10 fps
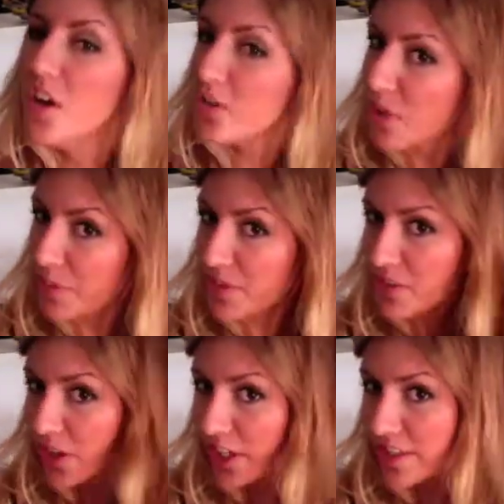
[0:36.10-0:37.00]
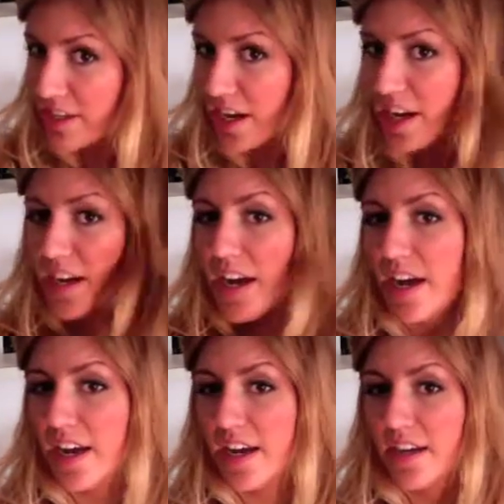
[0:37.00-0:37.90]
So I went to Target today
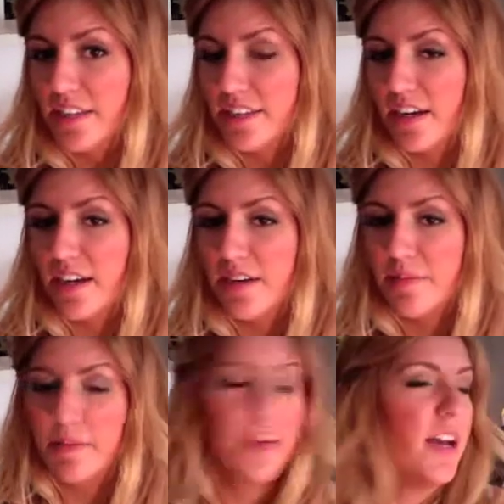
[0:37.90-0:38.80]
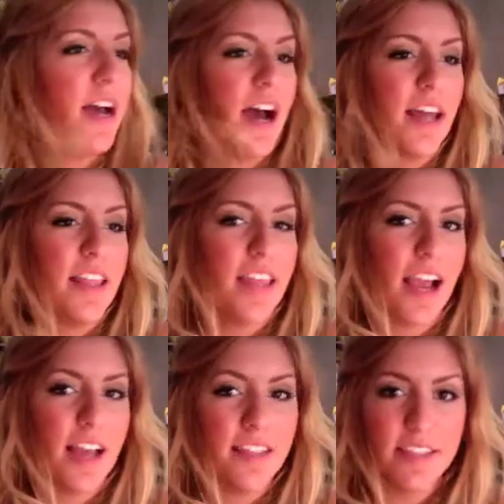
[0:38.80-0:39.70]
and um, they
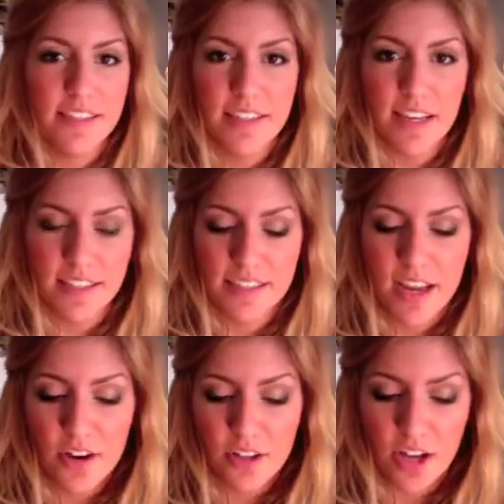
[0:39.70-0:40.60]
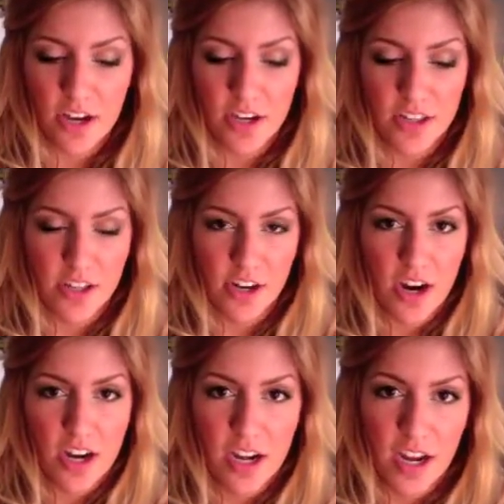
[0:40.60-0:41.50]
had this a sale on the
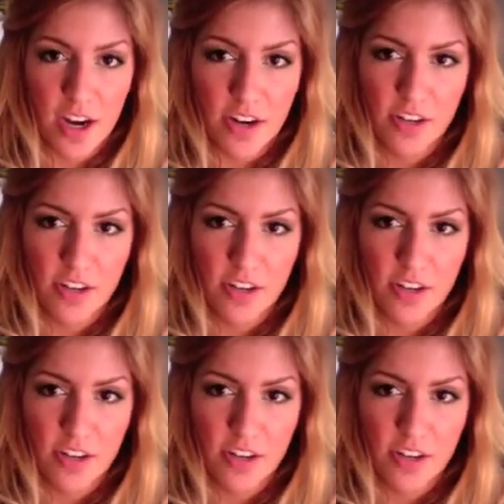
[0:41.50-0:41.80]
Con Air.